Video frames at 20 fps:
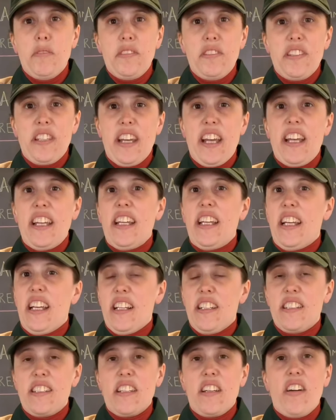that
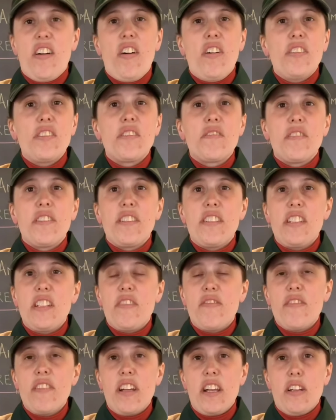eats all sorts of
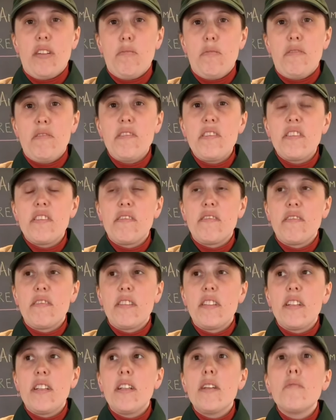different animals.
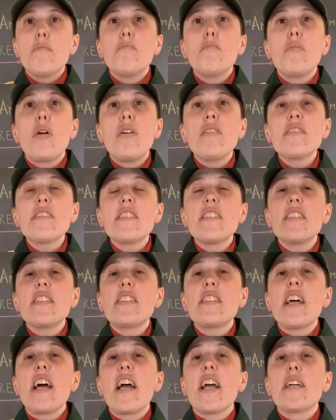Most of the
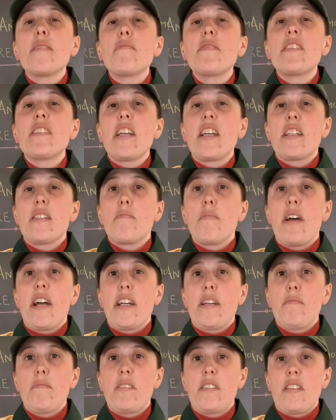time stays by
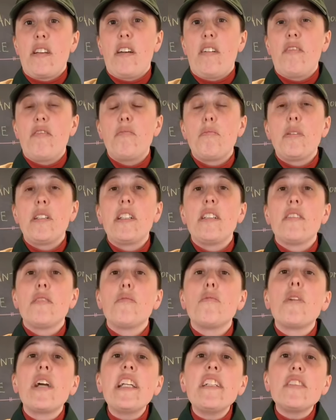himself, but in the
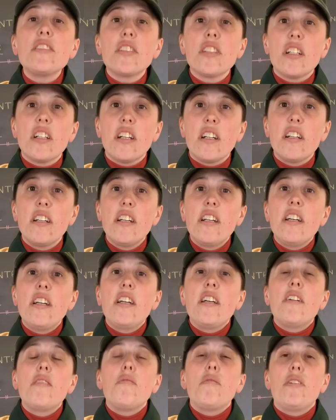winter
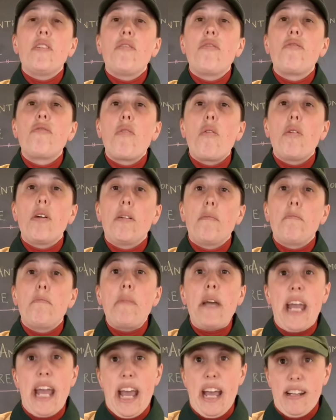will form
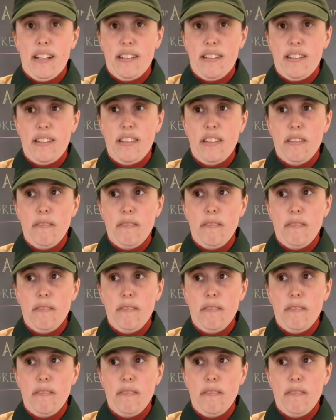packs.